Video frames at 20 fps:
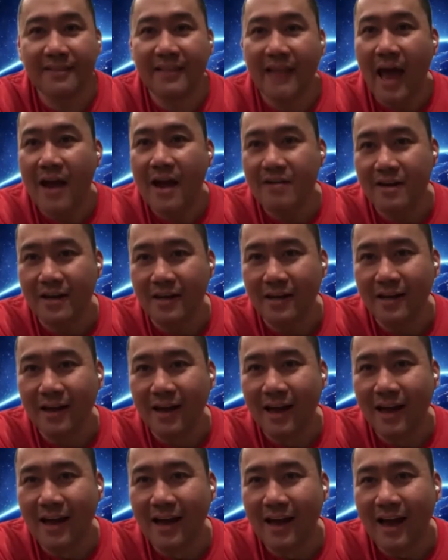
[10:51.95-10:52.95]
Atari.
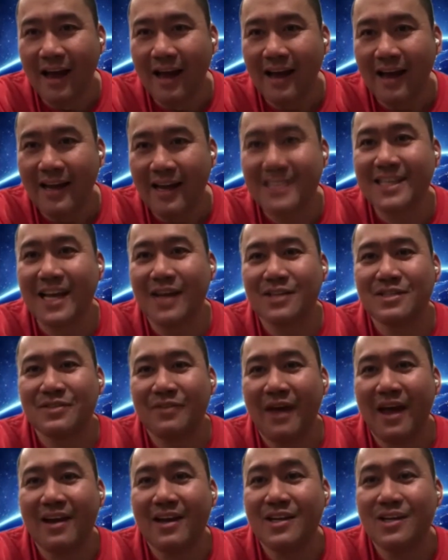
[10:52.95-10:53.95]
It sounds
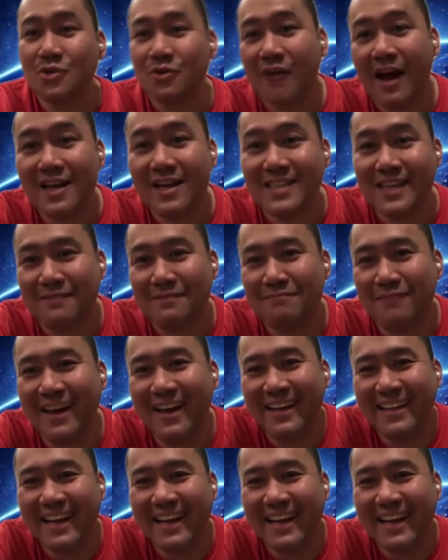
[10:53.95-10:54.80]
very Jurassic, but